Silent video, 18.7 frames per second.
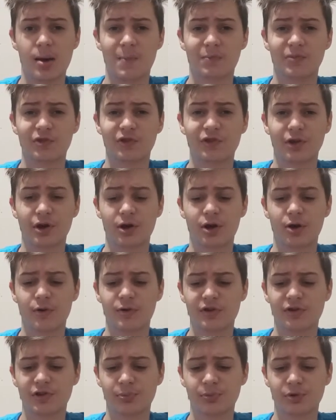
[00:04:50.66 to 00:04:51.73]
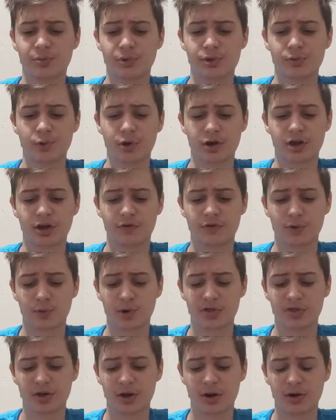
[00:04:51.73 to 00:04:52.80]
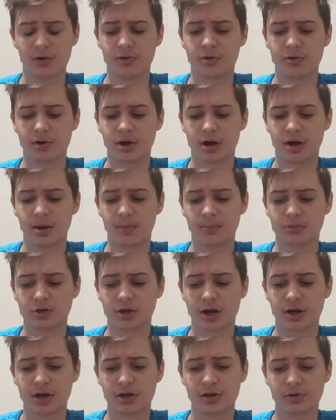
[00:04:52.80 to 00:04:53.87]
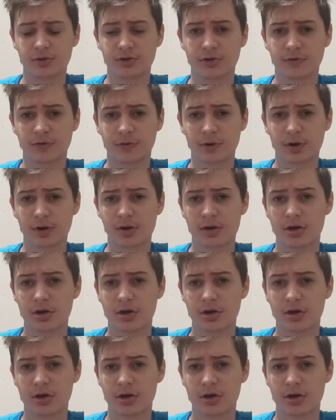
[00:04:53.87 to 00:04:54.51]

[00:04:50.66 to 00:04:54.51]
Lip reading: So it seems to be working for what they're trying to use it for.